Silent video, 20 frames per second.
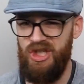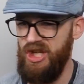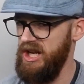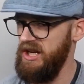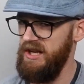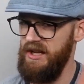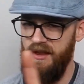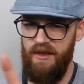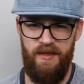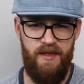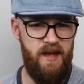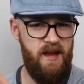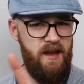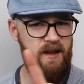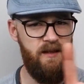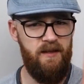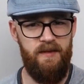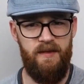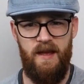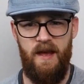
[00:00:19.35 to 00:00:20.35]
didn't
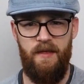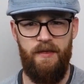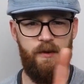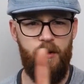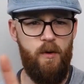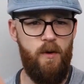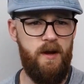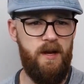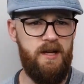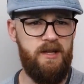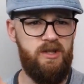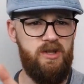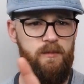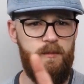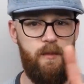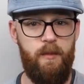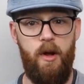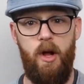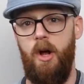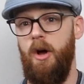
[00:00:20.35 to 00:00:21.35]
think that throwing a
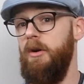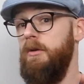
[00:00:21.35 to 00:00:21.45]
Super Ball